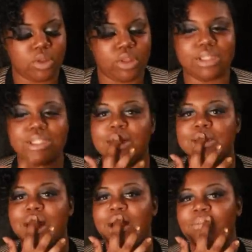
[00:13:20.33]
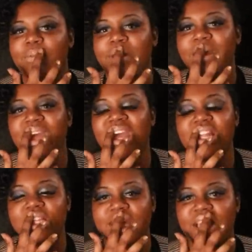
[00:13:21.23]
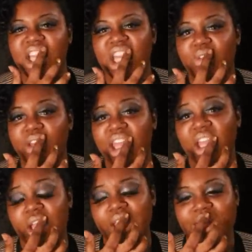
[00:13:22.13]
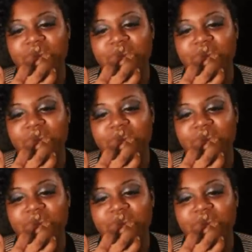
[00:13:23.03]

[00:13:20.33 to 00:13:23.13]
Smooth onto the top. And then take a little bit